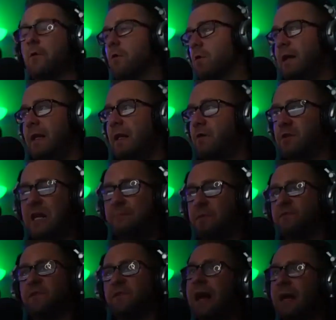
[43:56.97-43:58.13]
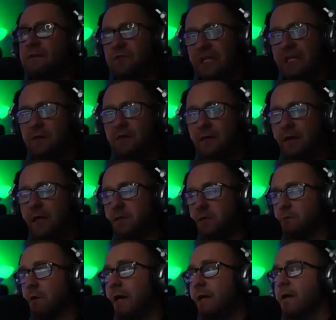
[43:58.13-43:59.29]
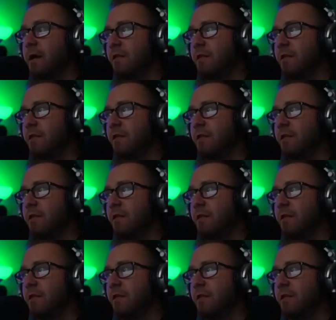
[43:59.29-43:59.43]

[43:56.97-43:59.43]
or any other type of live TV that they do, right?